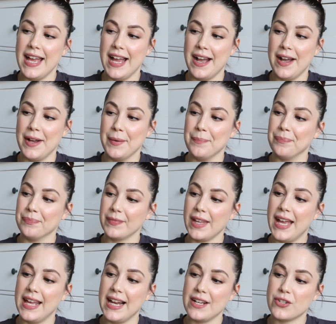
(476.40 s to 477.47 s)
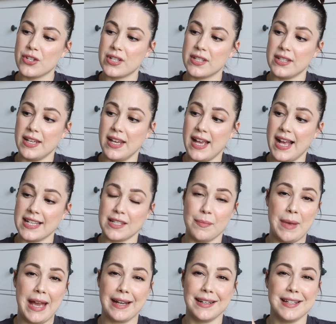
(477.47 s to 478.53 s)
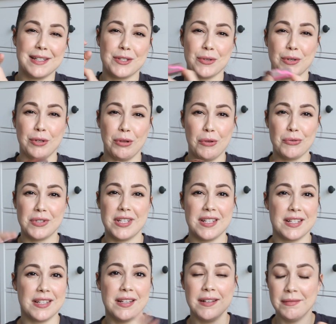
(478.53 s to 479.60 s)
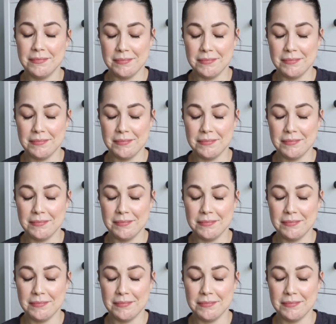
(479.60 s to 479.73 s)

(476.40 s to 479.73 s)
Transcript: And it has a magnet, so it closes,